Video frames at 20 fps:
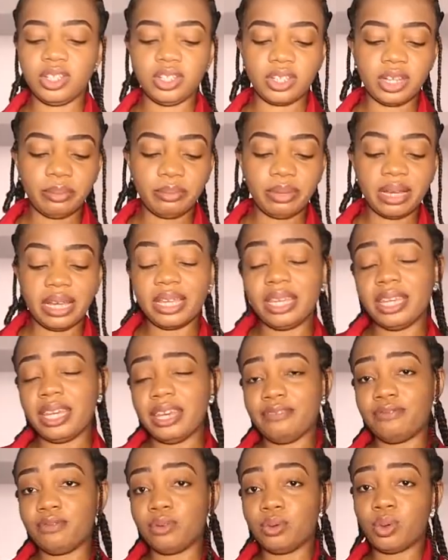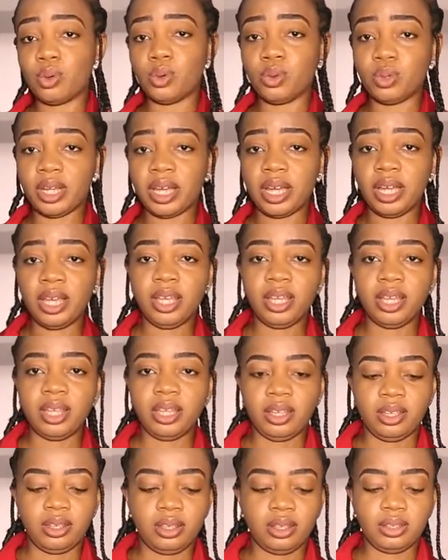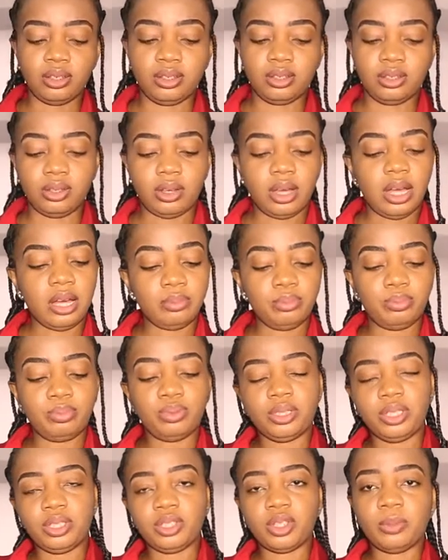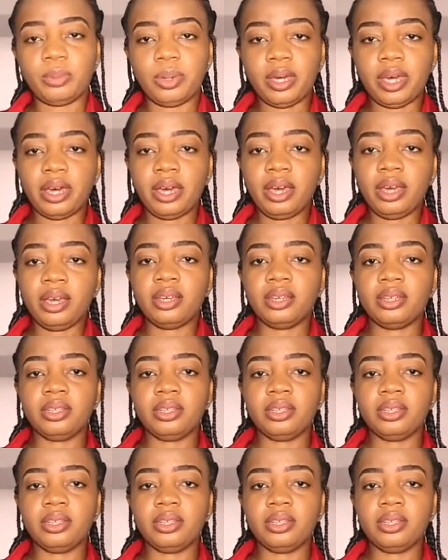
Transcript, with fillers: You can buy a phone holder and put it up here.